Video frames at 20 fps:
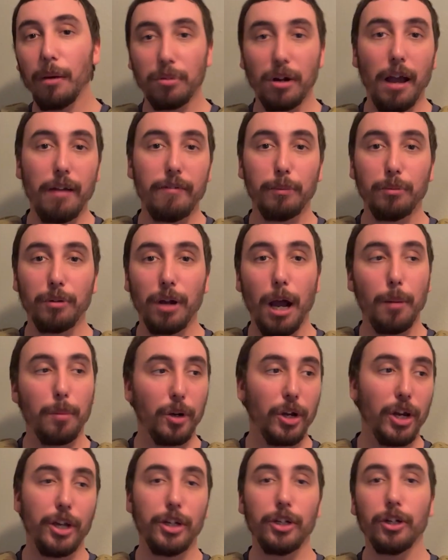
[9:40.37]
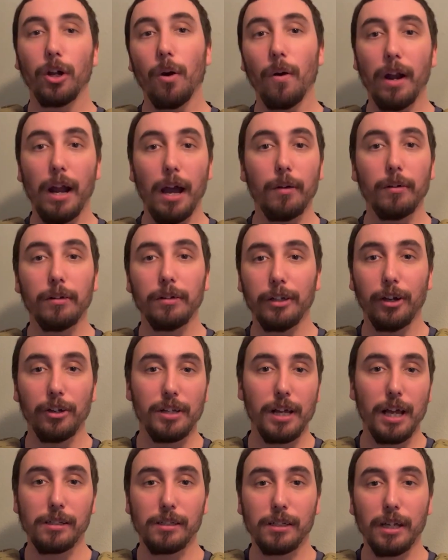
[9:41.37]
private property and you're going out and you're
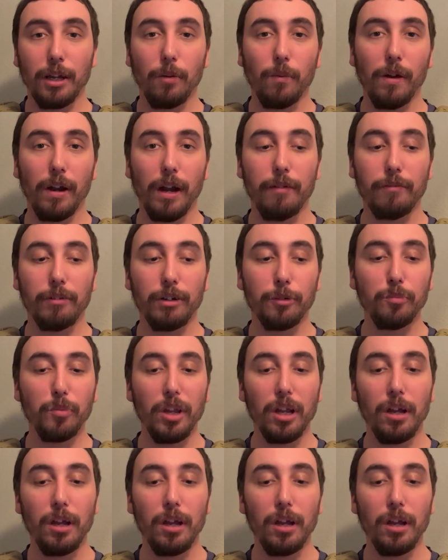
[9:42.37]
testing whatever.